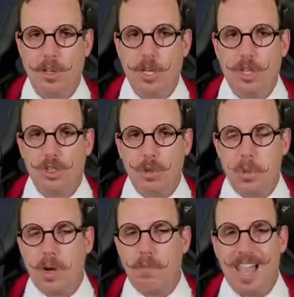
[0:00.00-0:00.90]
So do we
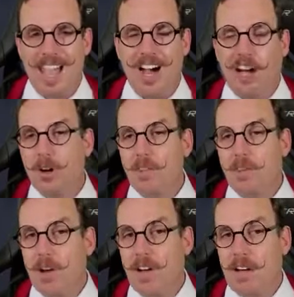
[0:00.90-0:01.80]
want to pay
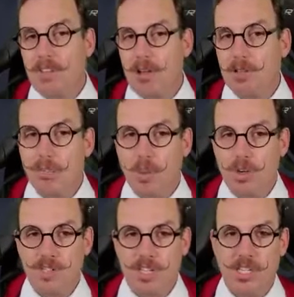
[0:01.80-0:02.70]
$145
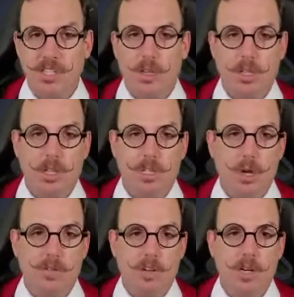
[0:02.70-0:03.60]
more just to get the
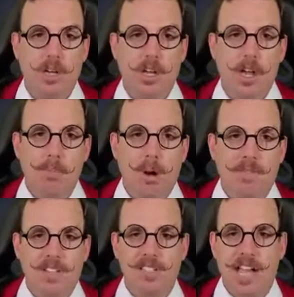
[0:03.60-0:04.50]
clover?
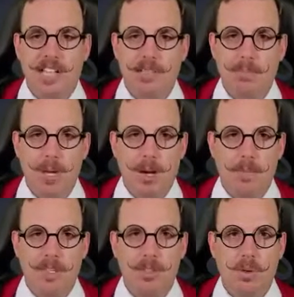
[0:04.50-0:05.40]
Perfect stats and pure. I
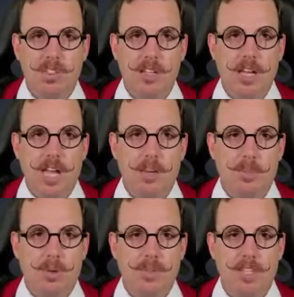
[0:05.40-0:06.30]
mean, so is the other guy. They're
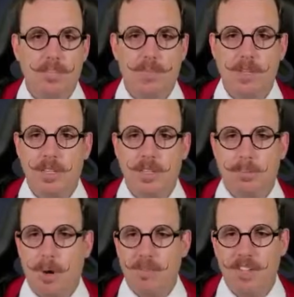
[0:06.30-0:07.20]
both. It's this
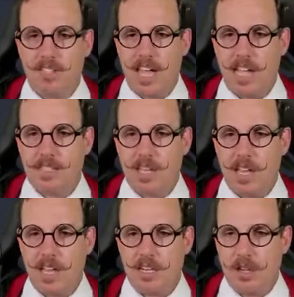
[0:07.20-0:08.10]
perfect stats
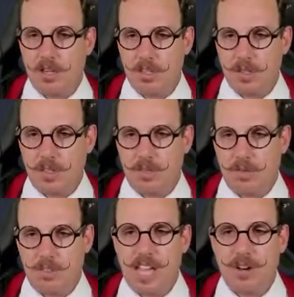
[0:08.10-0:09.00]
and, you know, it's
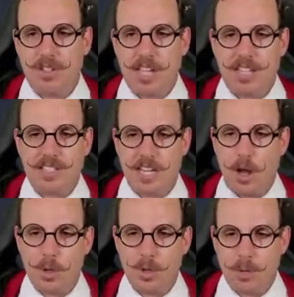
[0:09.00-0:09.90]
standard stats and
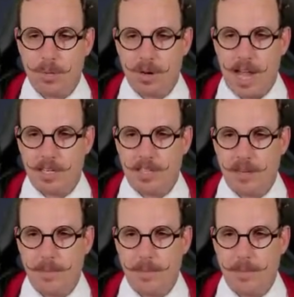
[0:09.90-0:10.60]
also a pure Axie.